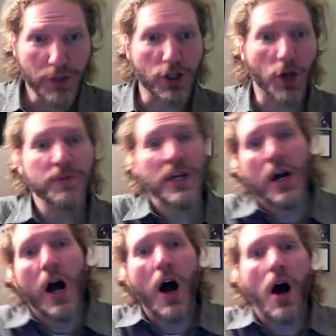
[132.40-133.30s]
So
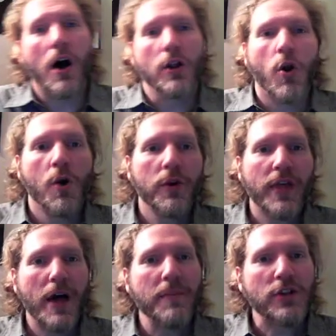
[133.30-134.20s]
along with that,